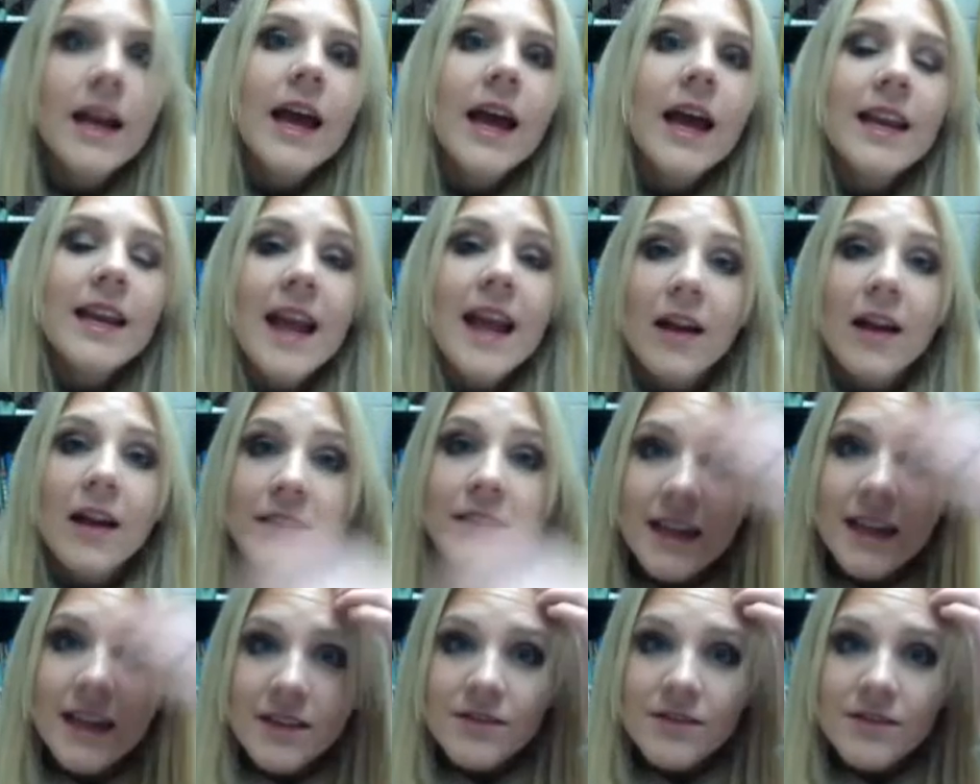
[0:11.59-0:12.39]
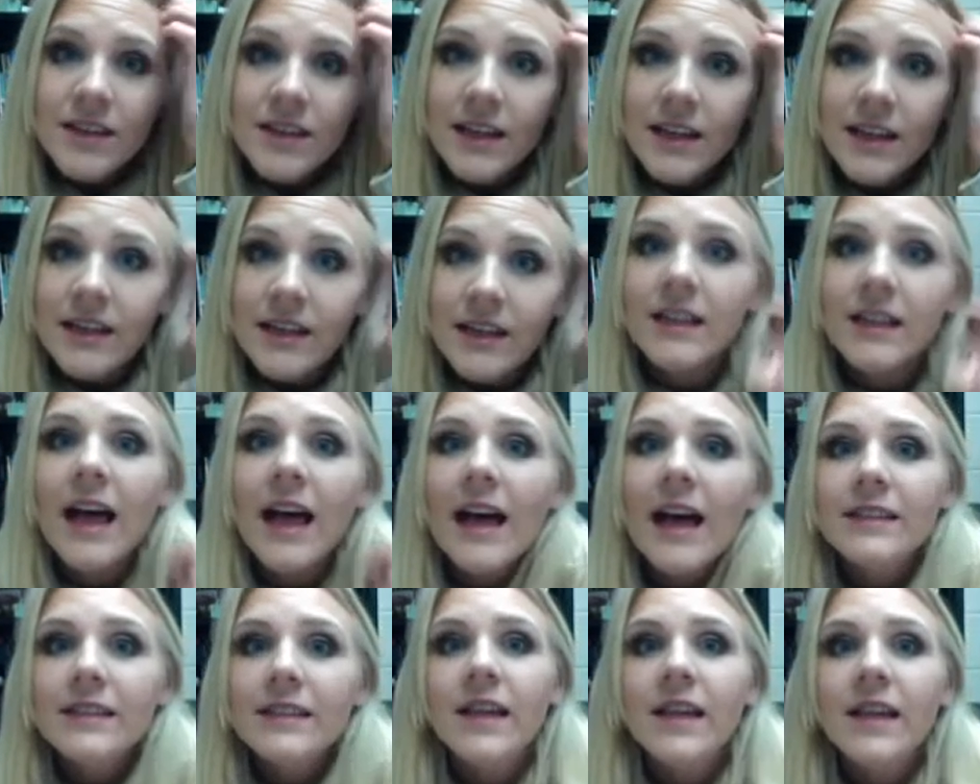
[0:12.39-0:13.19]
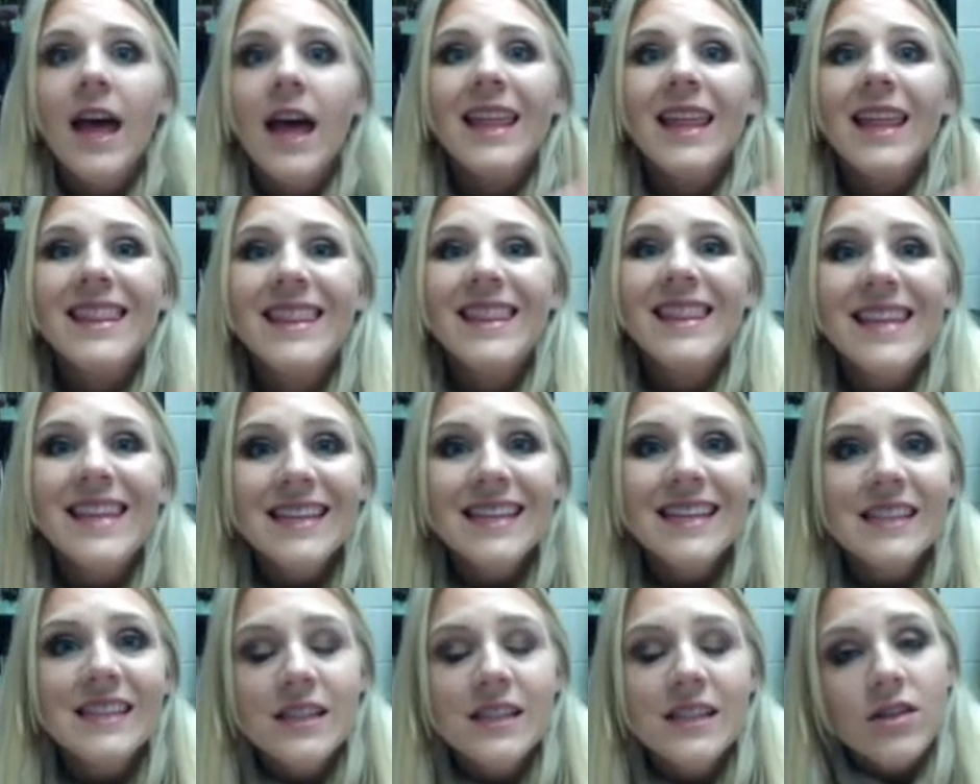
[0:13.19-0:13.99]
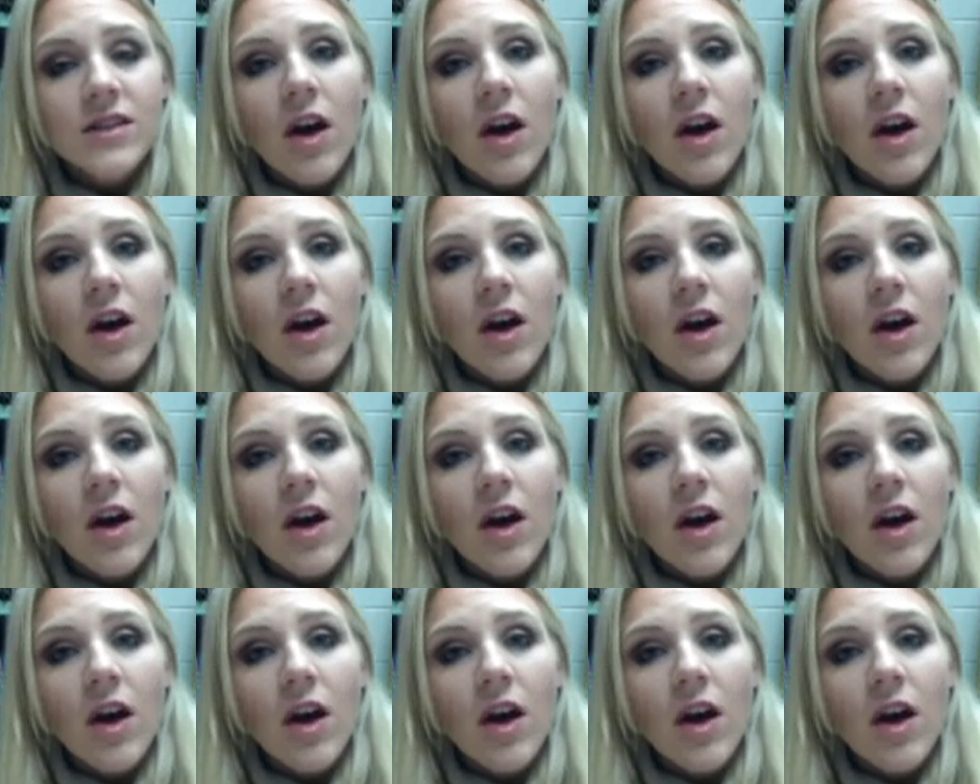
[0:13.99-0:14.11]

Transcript: Now, like I said in class, this is